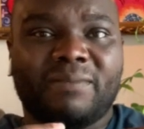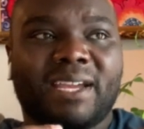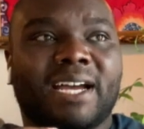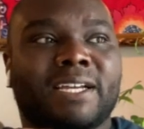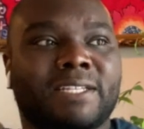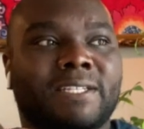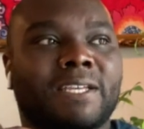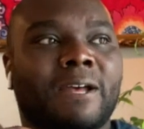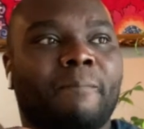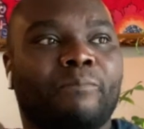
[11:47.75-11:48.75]

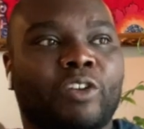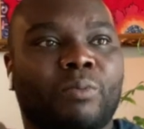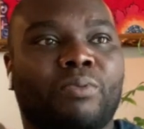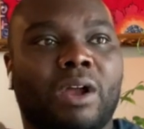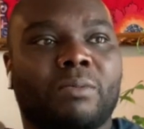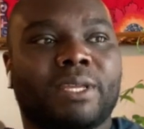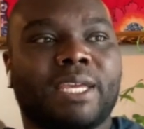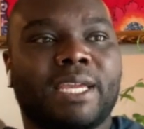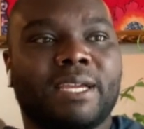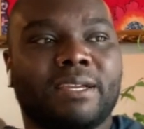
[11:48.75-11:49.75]
because they're
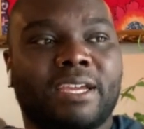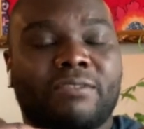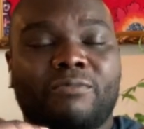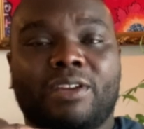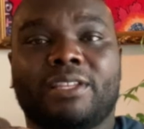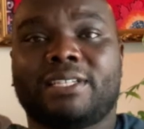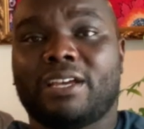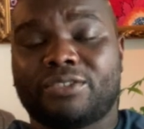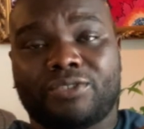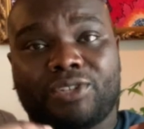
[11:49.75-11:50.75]
probably getting rid of this
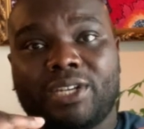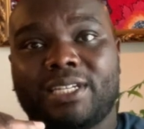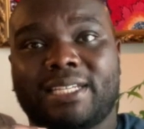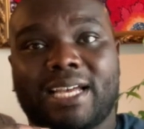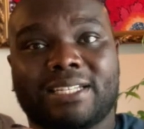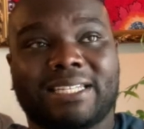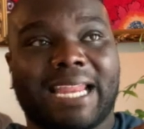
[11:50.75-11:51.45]
house or selling this house,